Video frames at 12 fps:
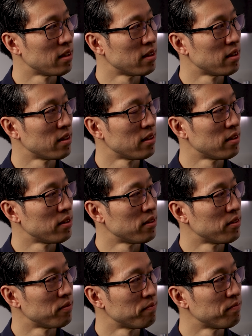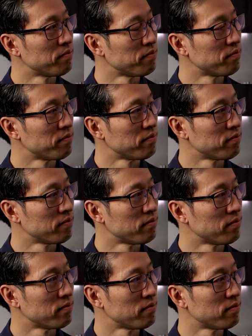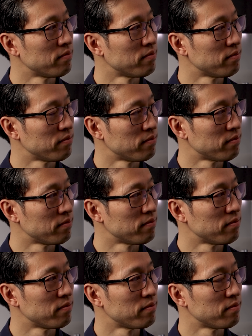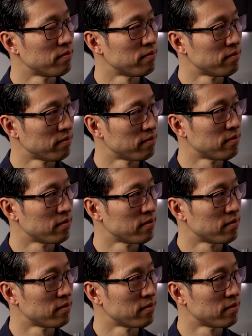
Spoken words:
(silent)